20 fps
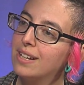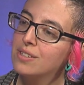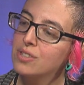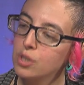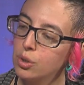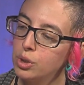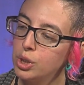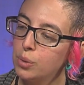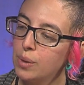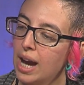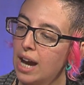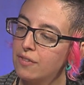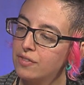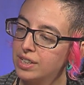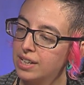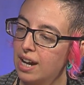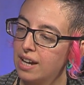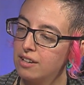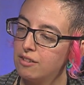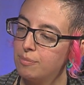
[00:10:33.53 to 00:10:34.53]
So you have
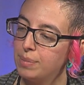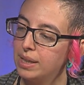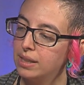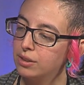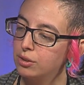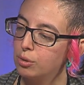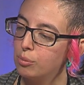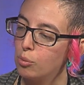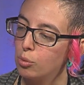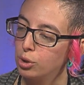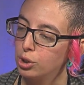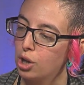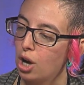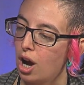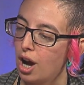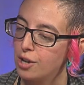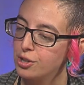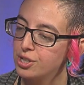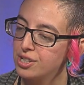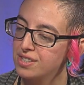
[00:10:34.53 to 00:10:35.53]
to kind of be a little more
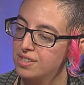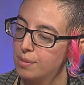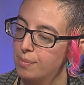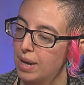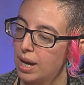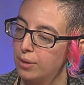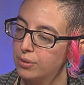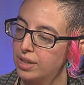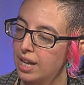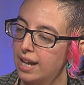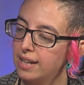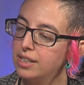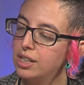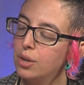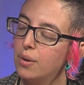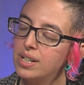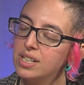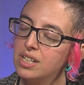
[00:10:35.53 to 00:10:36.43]
cautious about that. You know, I